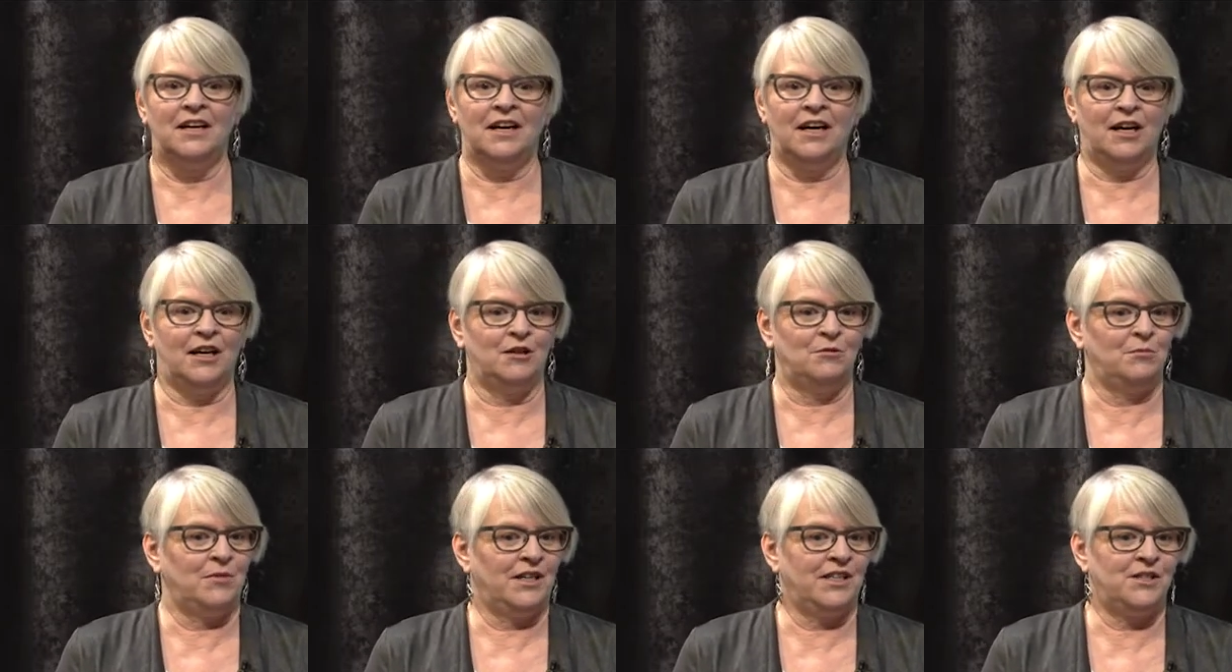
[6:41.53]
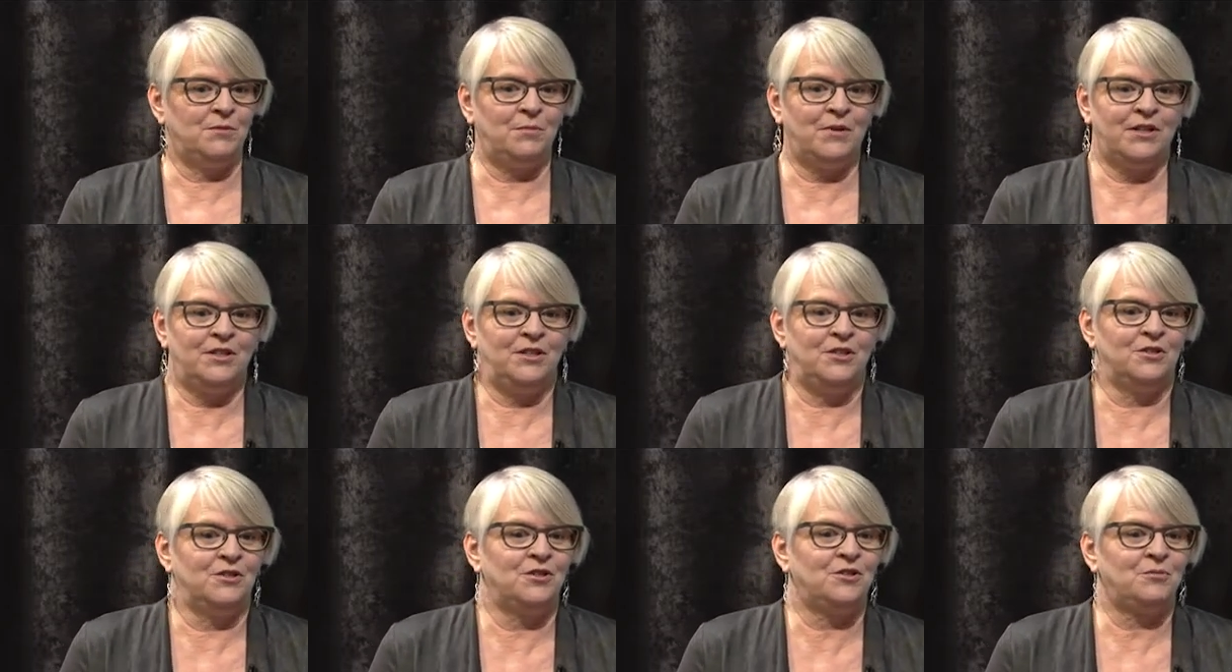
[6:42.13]
Um, I spent
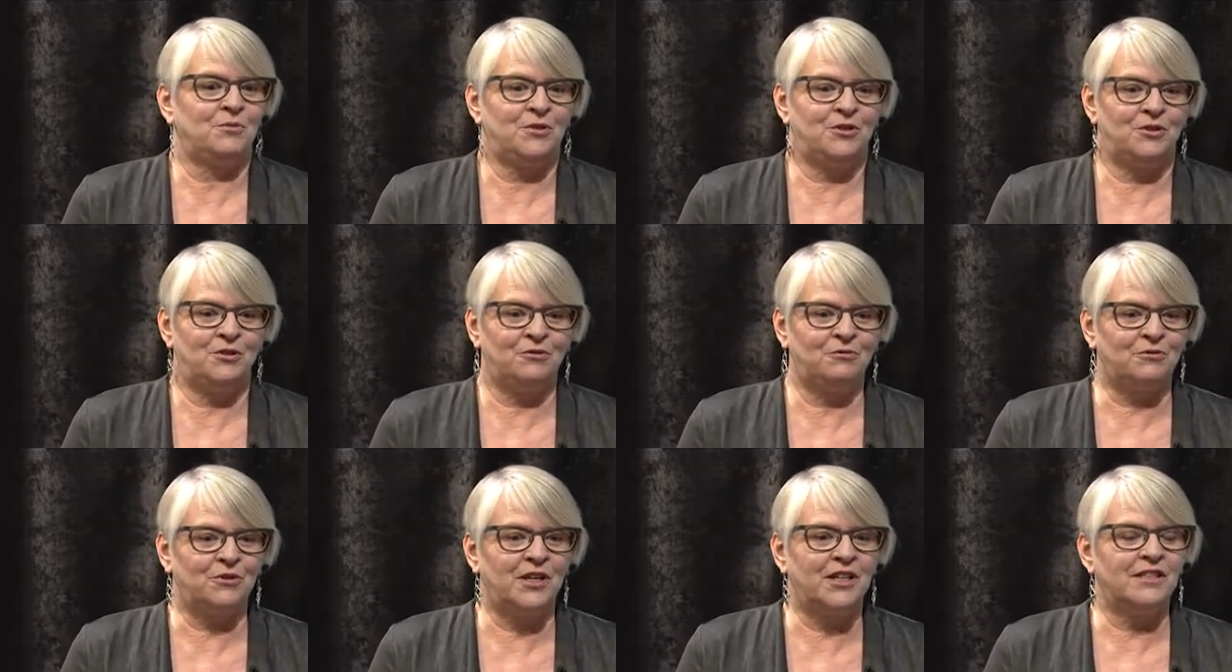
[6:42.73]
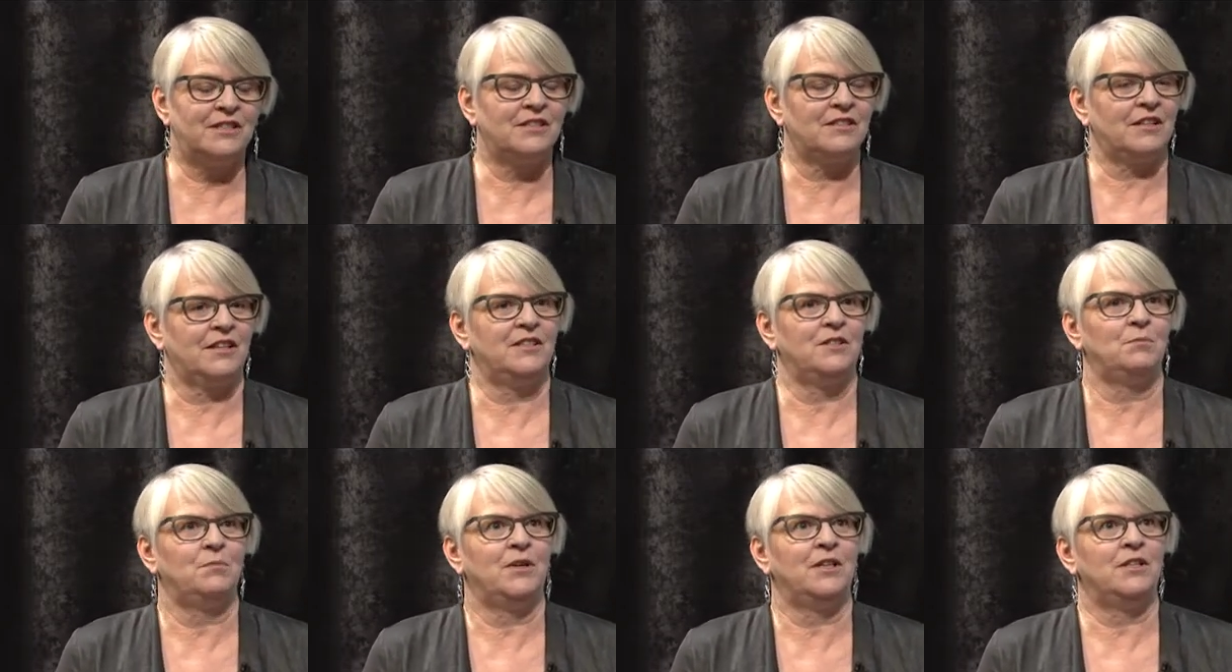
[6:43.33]
years with no friends. I
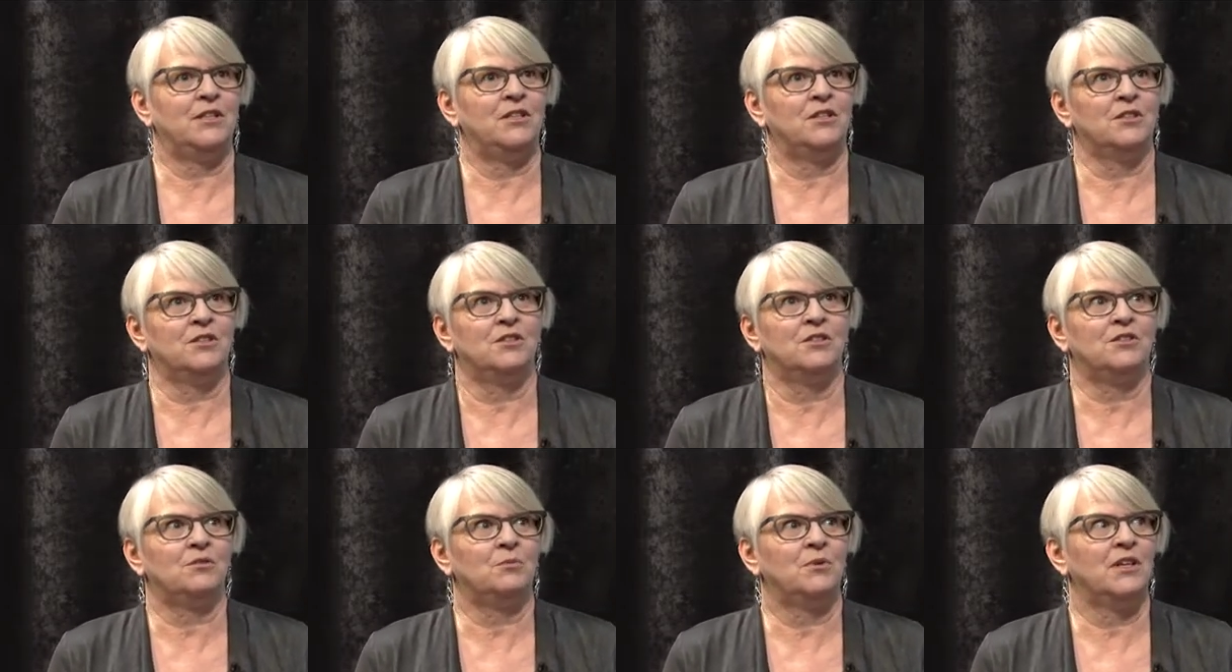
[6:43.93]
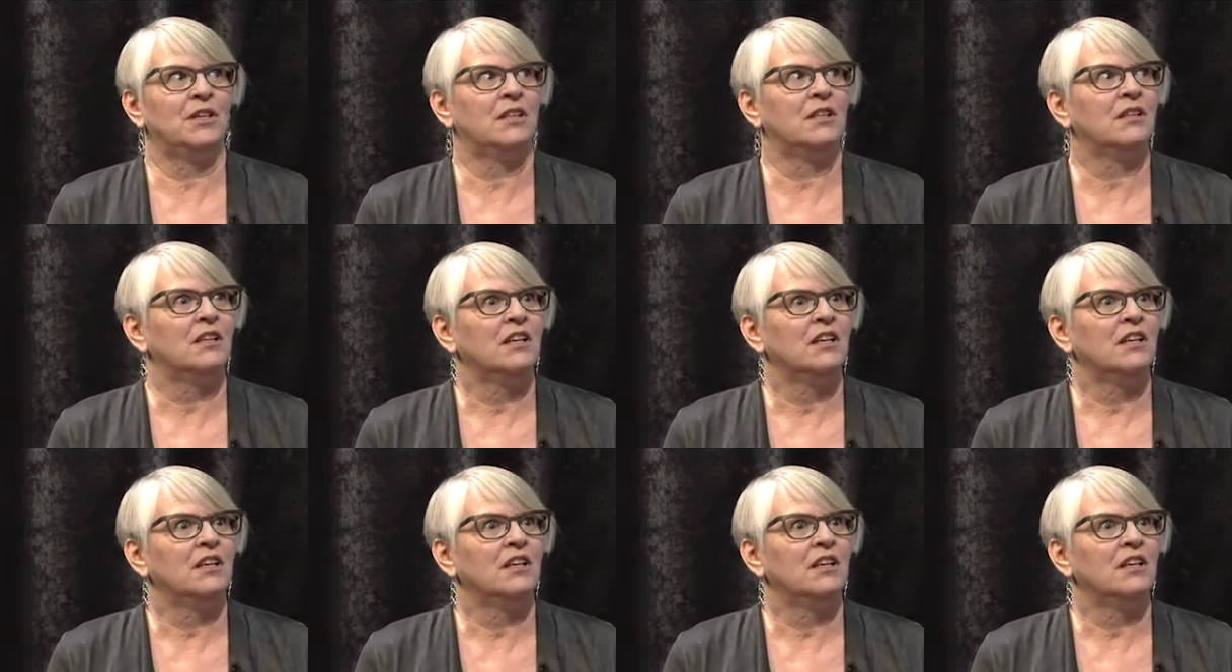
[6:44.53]
spent years with,